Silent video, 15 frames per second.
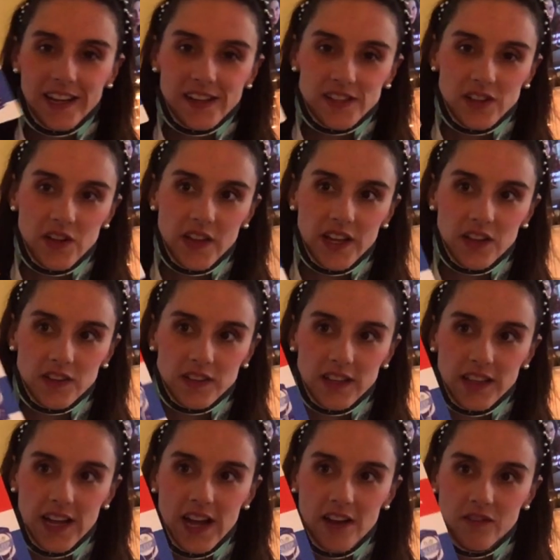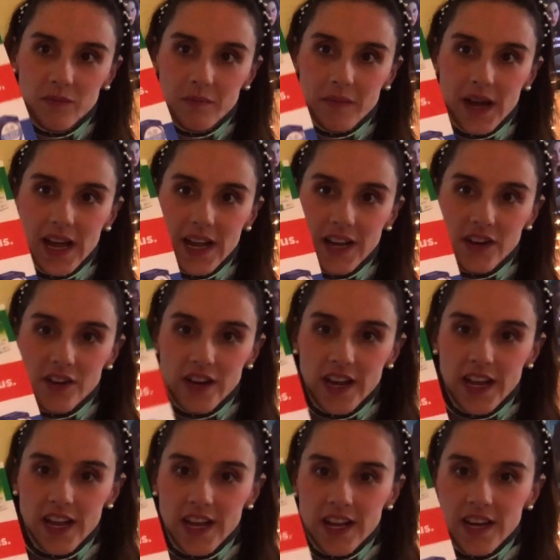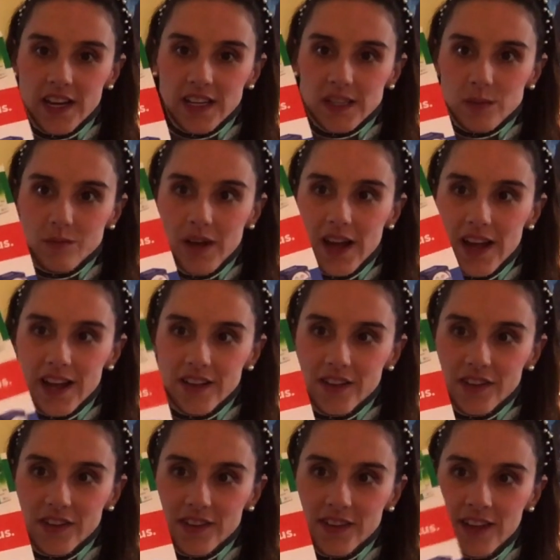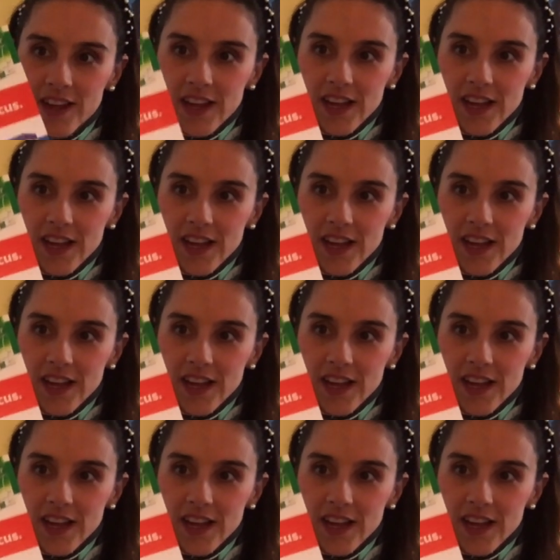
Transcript: So it looks like they have migraine, smile,